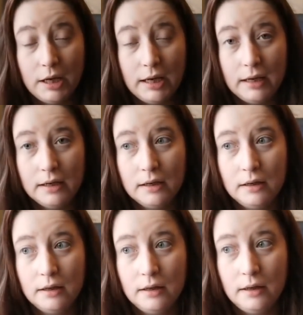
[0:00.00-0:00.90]
be
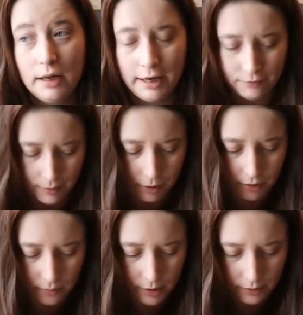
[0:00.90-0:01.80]
a
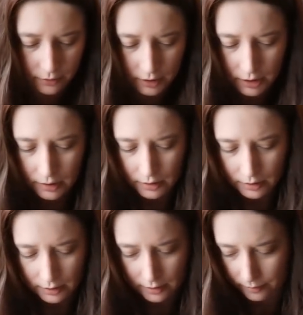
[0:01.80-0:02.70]
fabric of the month.
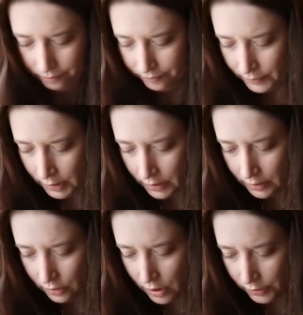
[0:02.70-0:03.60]

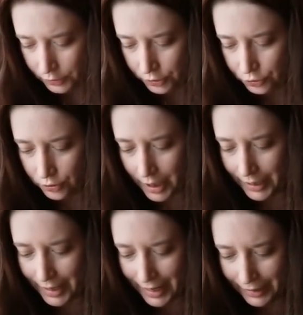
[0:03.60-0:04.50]
Called
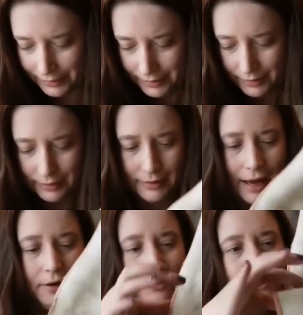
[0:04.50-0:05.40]
Dryad's
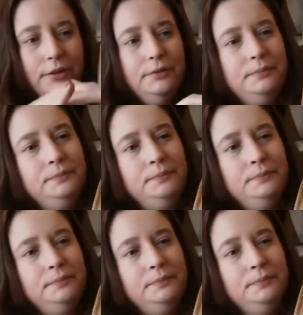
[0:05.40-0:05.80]
Saddle.